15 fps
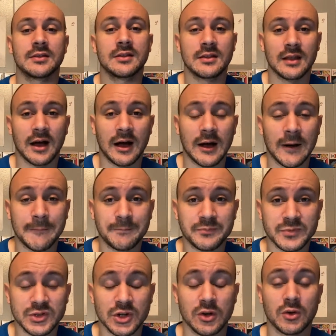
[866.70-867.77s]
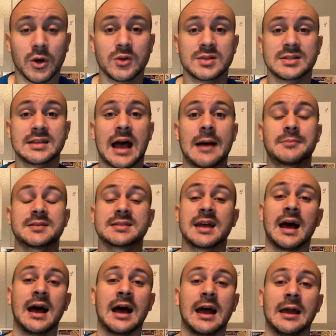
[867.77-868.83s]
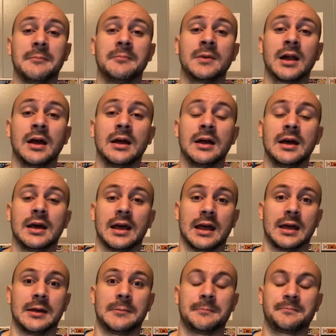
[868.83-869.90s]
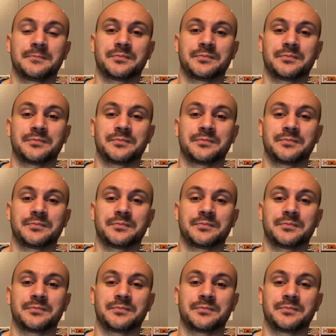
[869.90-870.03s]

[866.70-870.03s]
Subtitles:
Jotaro stops time, and